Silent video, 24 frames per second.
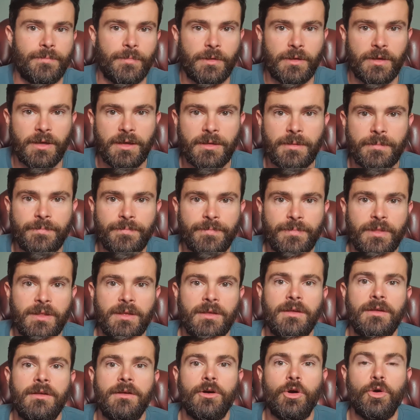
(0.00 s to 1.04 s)
Okay?
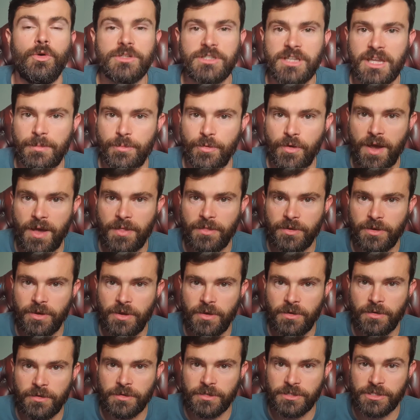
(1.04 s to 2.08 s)
Always keep your eye on the
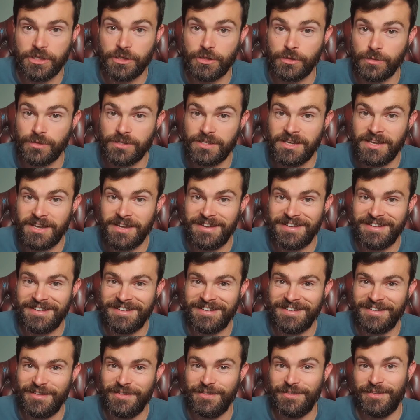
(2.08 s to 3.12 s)
dog, because as you'll see,
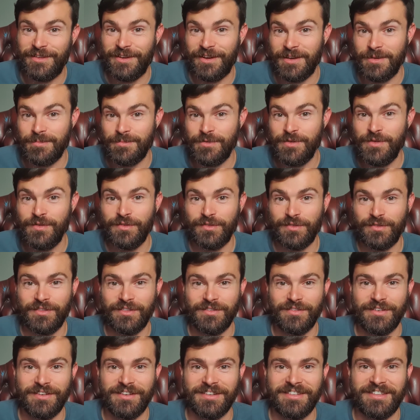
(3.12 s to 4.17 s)
Dottie moves for
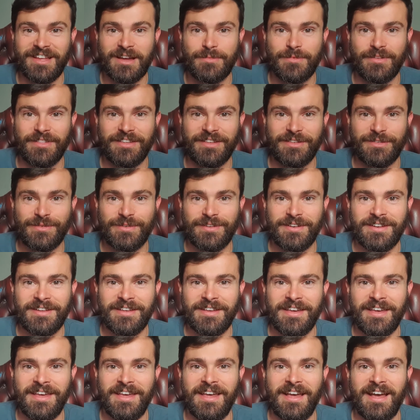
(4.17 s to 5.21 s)
the first time on this one.
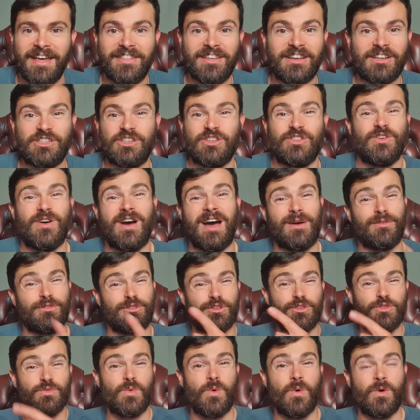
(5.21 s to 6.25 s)
I think she thought I was
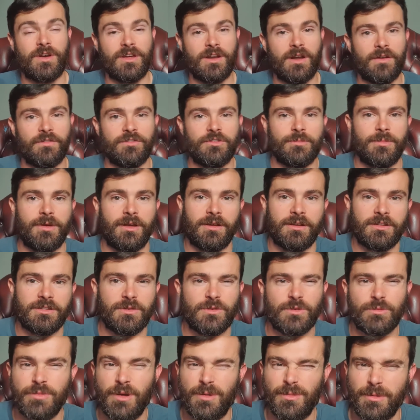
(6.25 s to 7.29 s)
just walking off, to be honest.
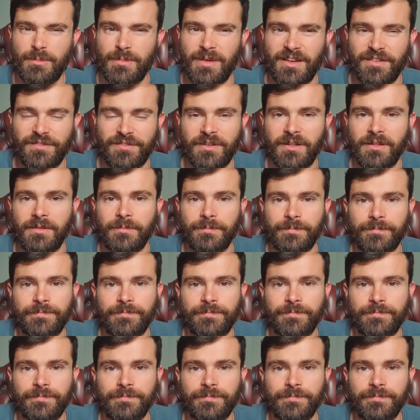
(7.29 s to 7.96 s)
It was probably my fault.